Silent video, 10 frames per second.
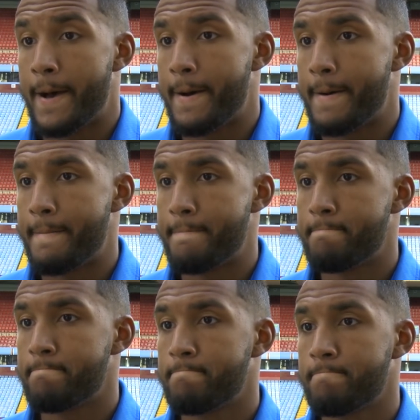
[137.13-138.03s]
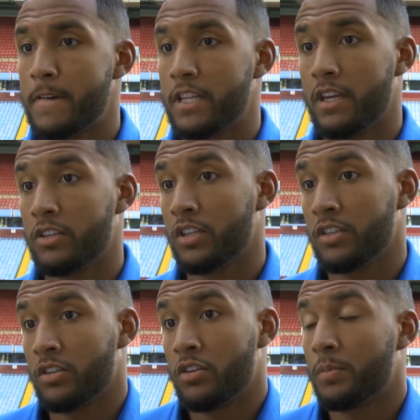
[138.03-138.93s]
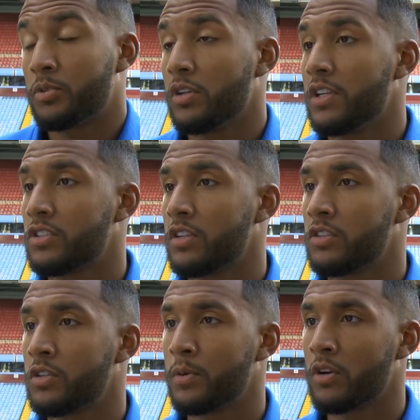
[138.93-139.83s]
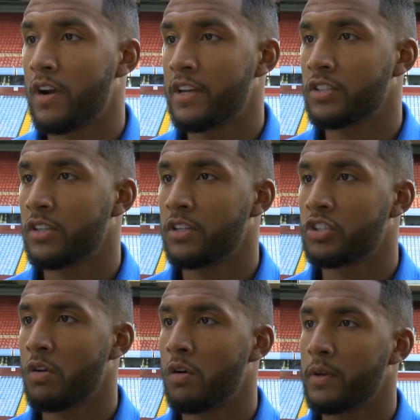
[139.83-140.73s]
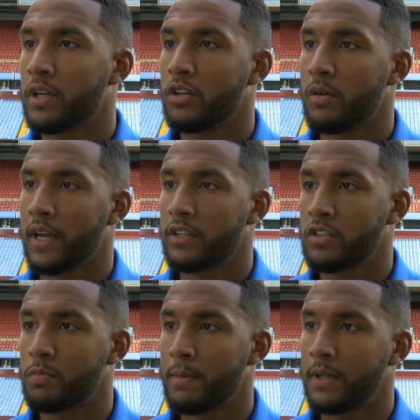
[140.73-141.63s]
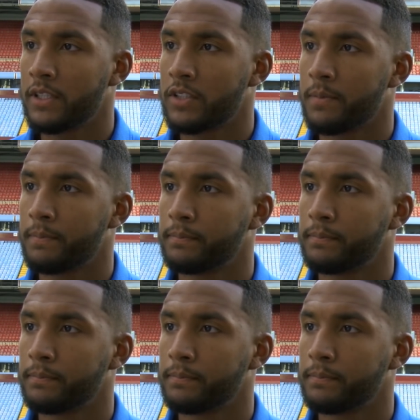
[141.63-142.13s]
And yeah, it's a good opportunity to progress and show what we can do against the Premier League team.